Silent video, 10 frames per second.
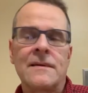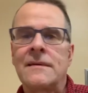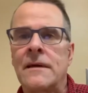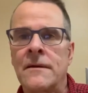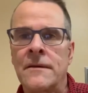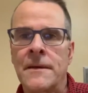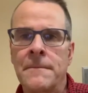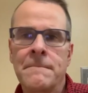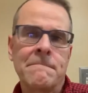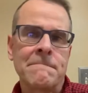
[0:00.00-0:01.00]
I don't know,
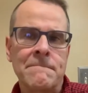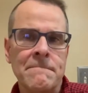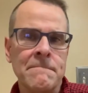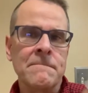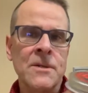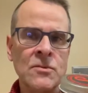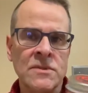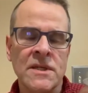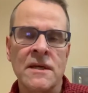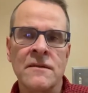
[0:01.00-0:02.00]

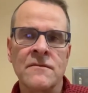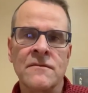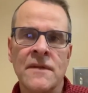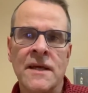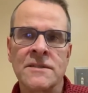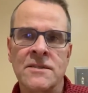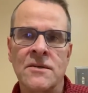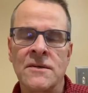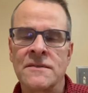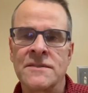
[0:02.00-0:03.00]
moonshine of
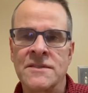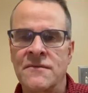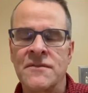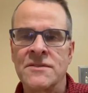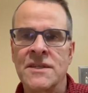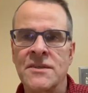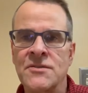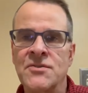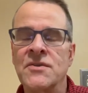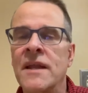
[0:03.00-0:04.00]
NASCAR. It just feels like you
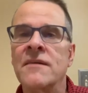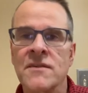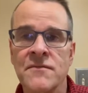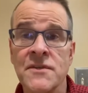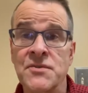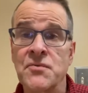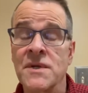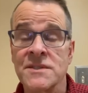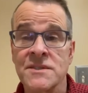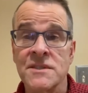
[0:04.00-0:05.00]
shouldn't have an official
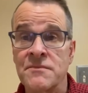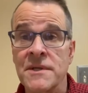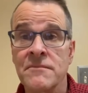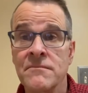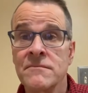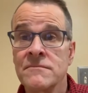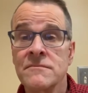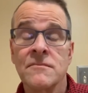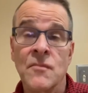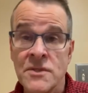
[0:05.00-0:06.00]
one. It should just be,
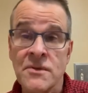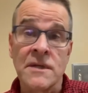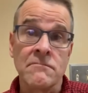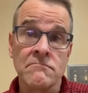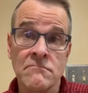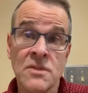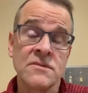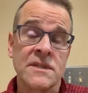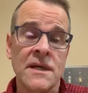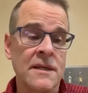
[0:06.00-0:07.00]
we drink
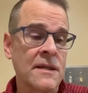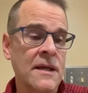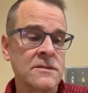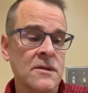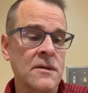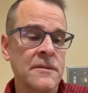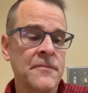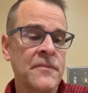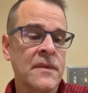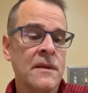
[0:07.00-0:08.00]
moonshine in NASCAR.
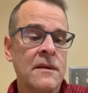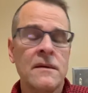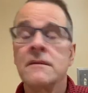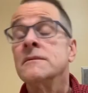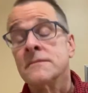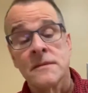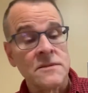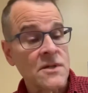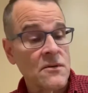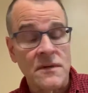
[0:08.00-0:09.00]

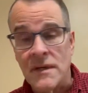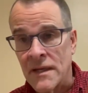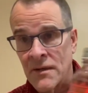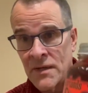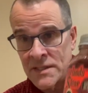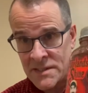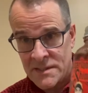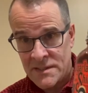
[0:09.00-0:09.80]
So anyways,